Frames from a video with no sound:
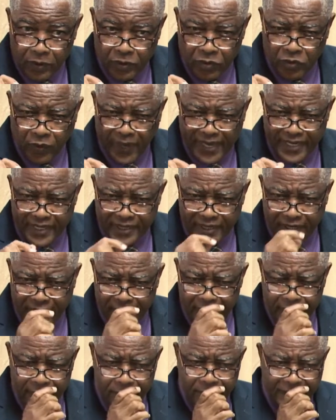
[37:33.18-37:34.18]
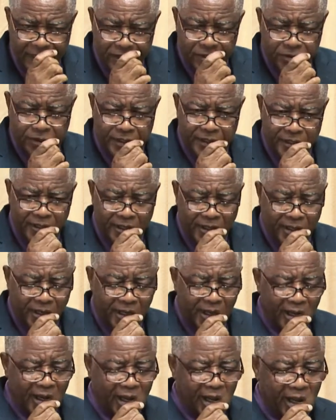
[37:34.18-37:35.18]
26 ministries.
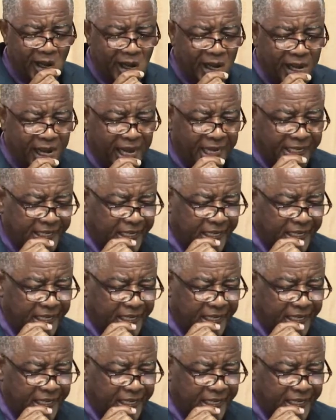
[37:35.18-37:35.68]
I